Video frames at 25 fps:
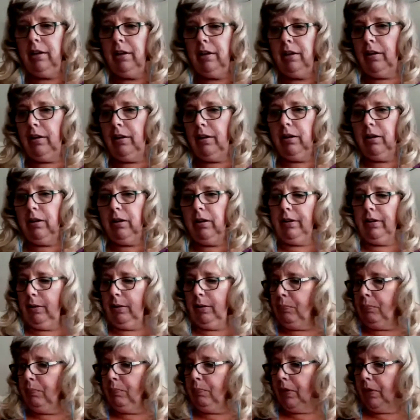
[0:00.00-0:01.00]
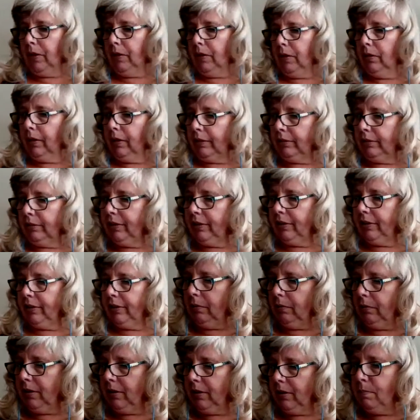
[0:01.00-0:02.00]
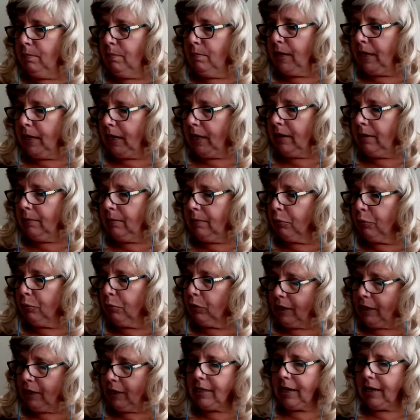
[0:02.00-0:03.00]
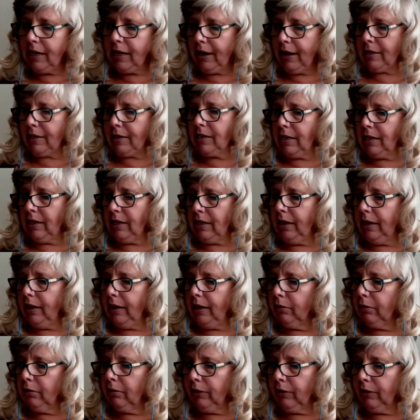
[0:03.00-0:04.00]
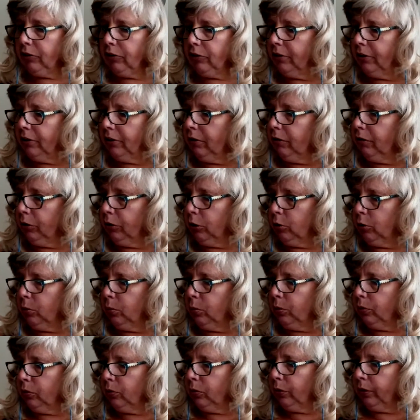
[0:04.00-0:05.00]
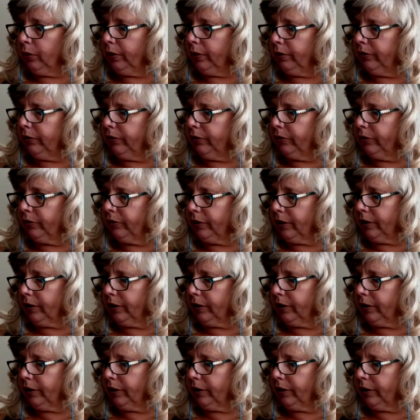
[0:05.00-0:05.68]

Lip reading: the let's see, the mean pre-test in the intervention group was